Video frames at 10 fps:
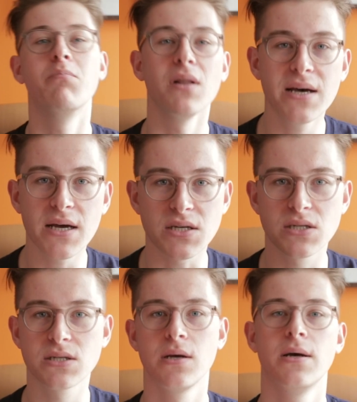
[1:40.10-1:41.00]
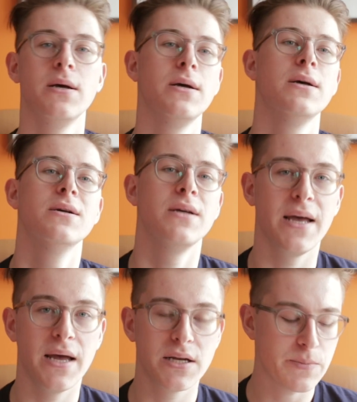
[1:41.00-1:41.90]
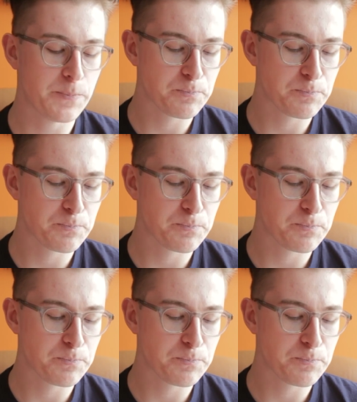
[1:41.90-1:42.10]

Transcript: bliss. And